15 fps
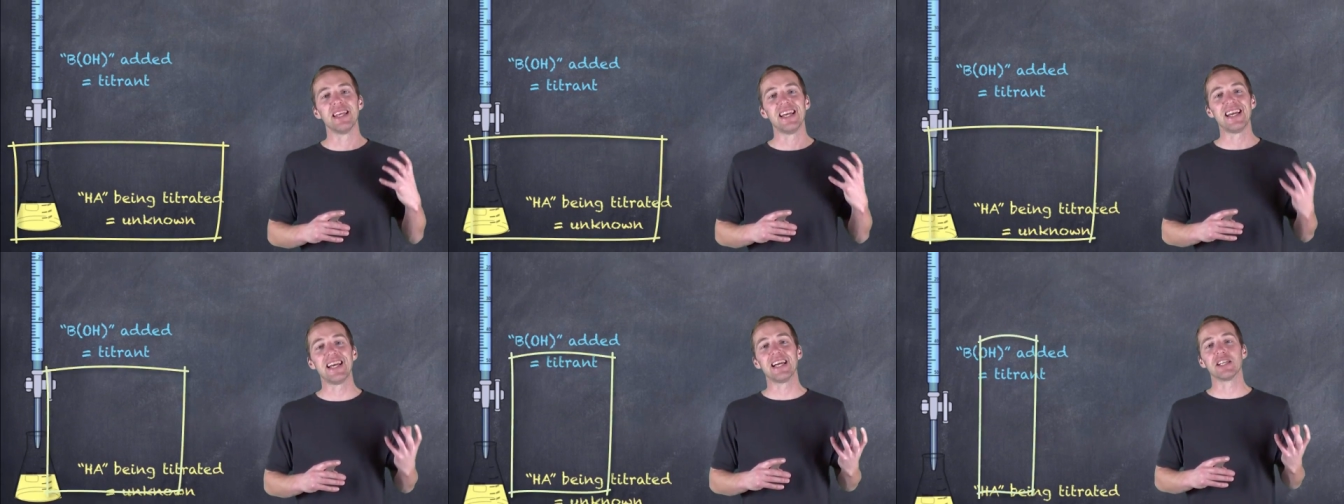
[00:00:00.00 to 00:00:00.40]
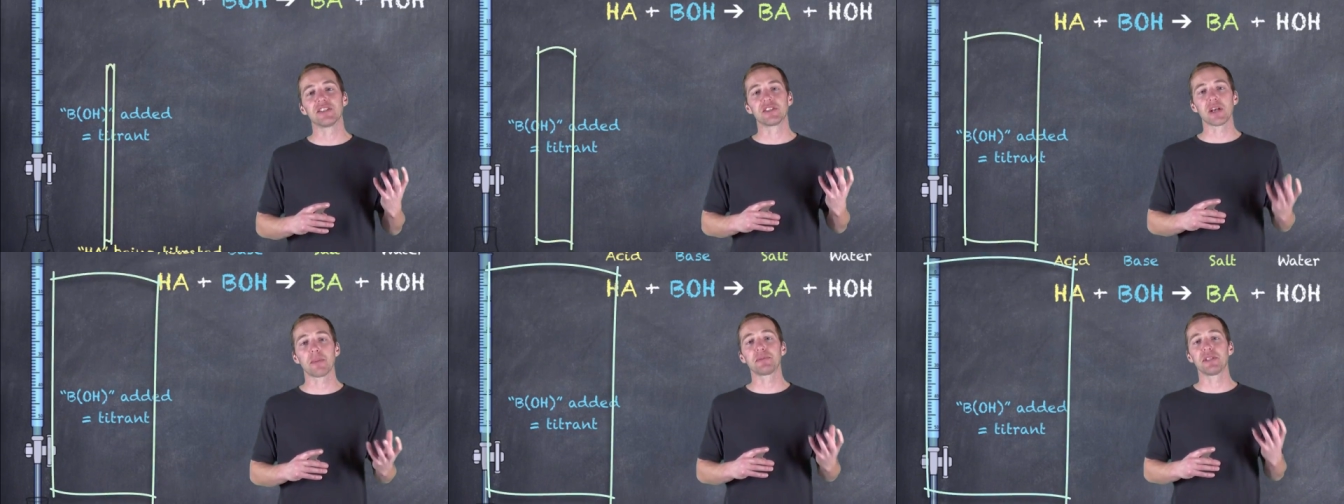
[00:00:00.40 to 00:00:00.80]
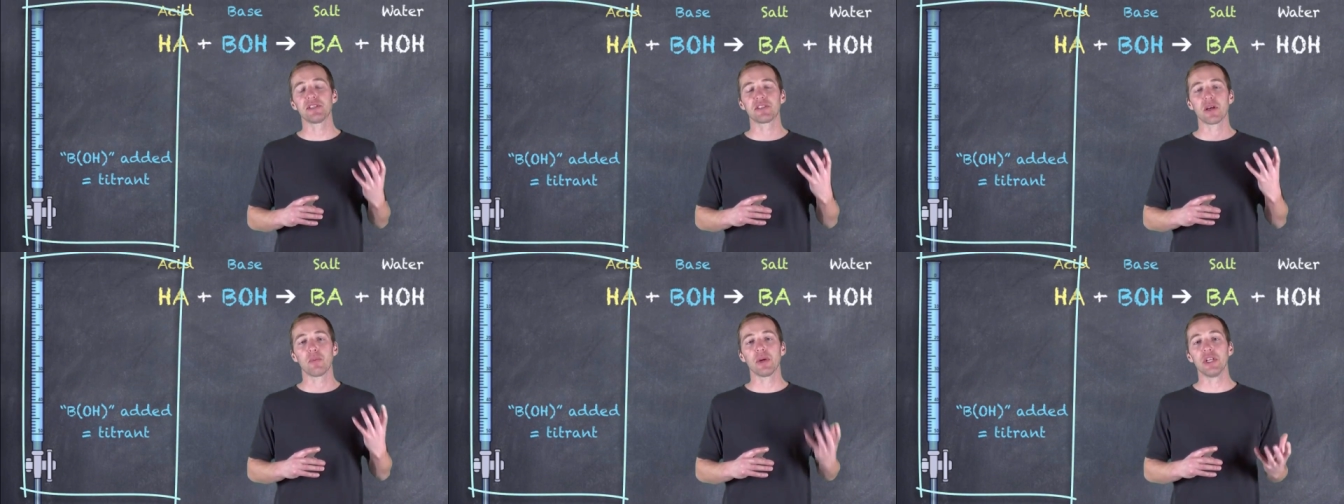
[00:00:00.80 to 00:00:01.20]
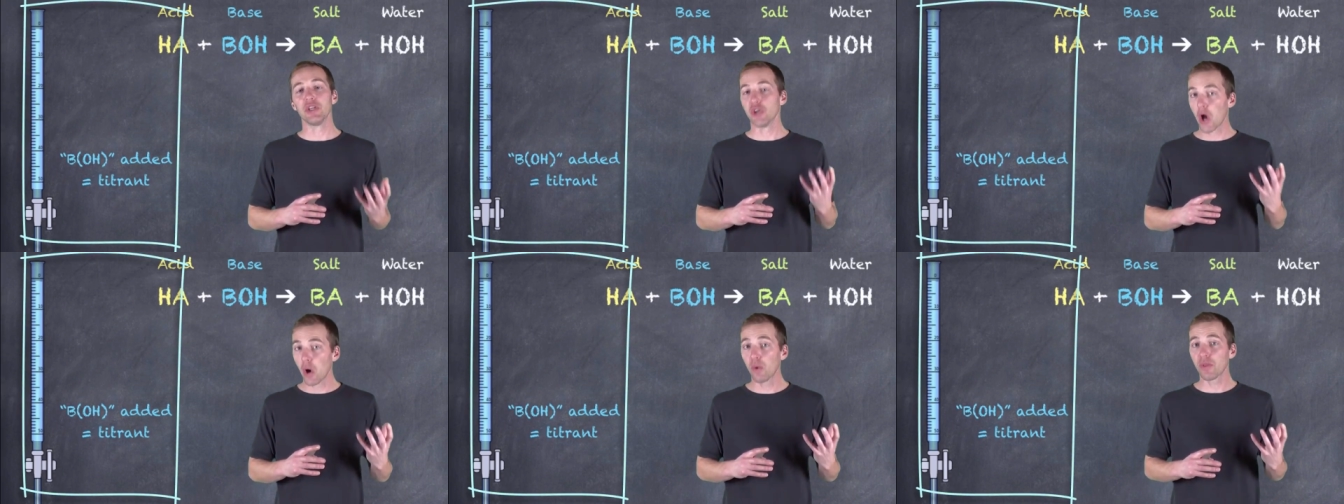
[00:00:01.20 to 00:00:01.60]
The substance that we
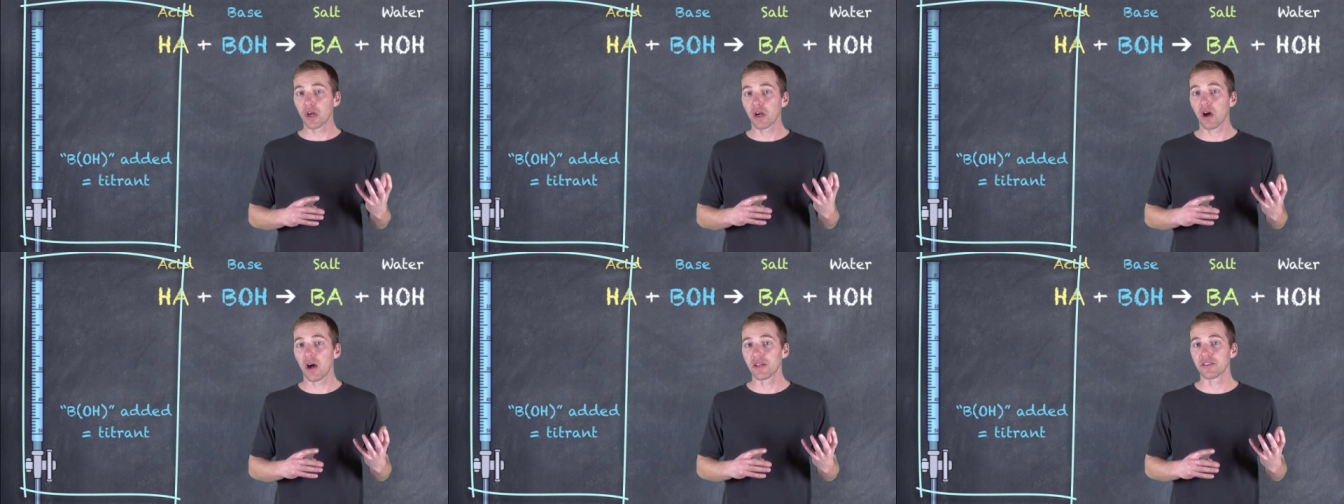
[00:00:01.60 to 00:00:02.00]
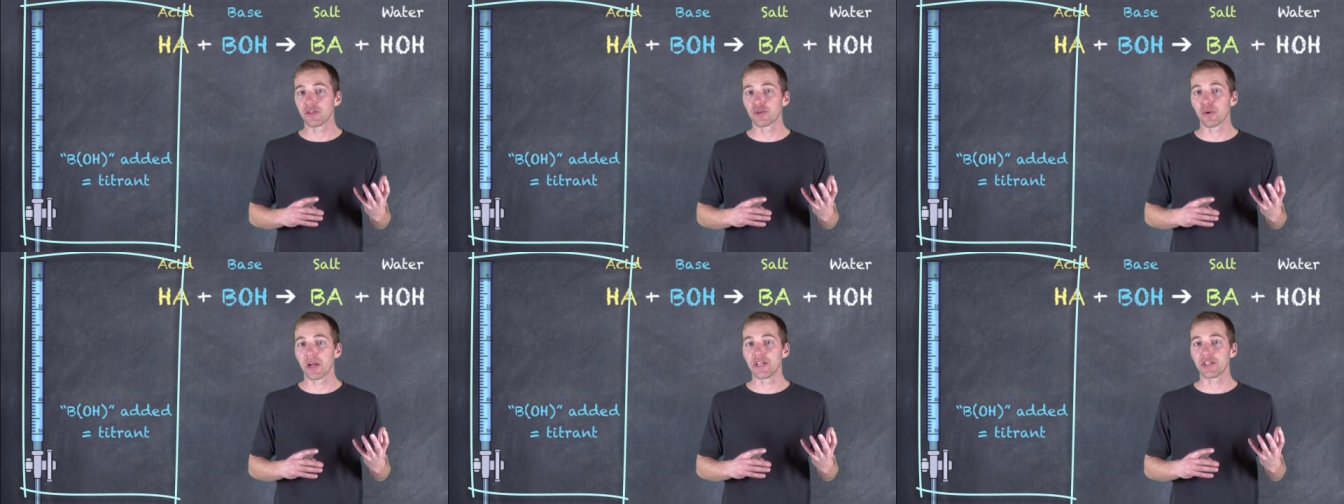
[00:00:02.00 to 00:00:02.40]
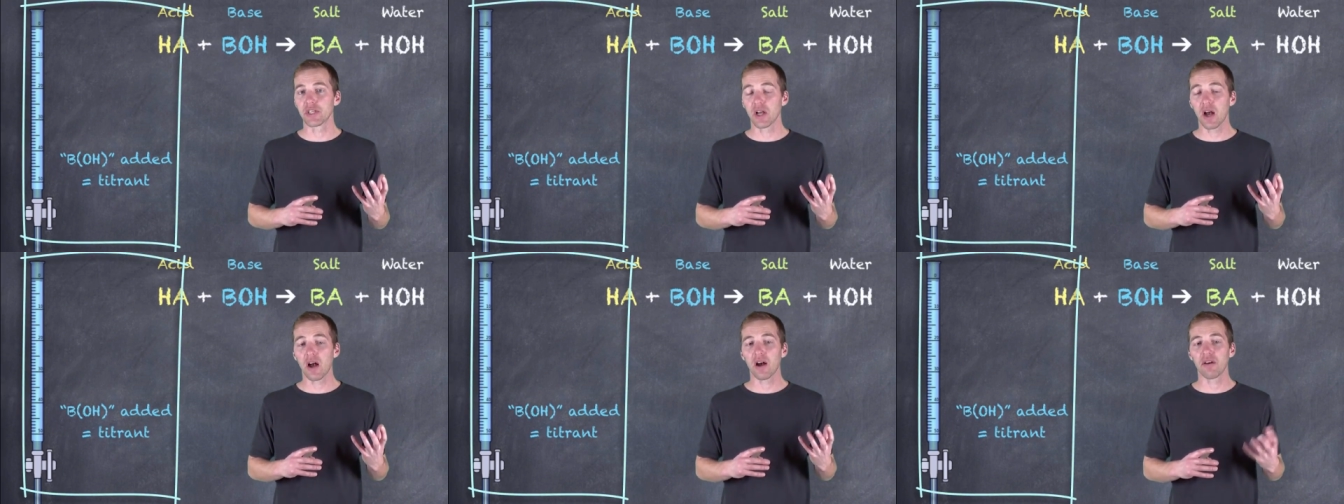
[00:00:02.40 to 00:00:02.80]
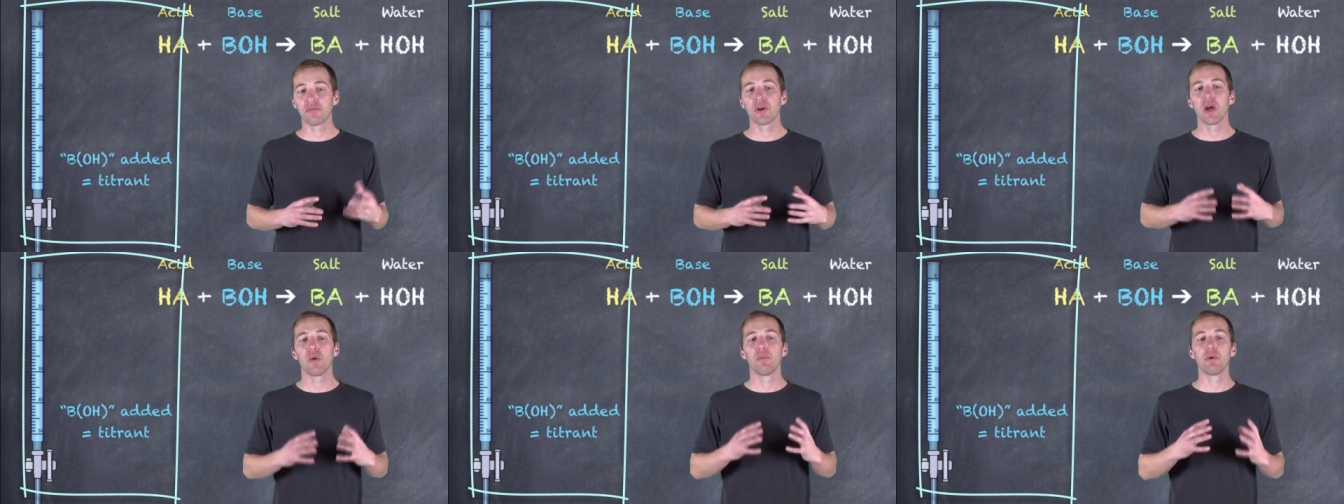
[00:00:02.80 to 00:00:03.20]
know the concentration
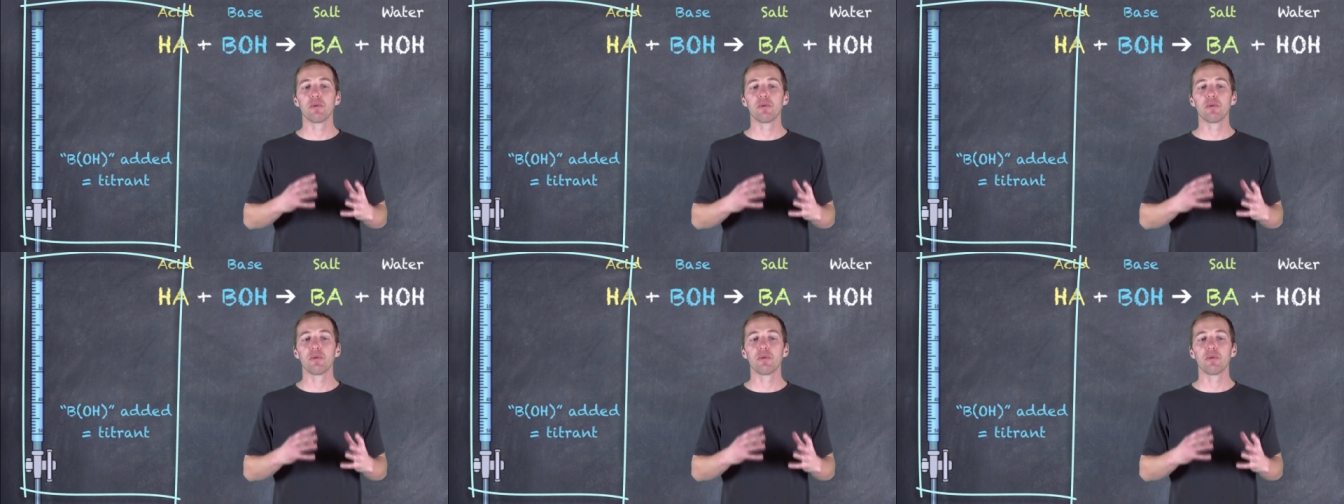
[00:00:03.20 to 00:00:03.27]
of,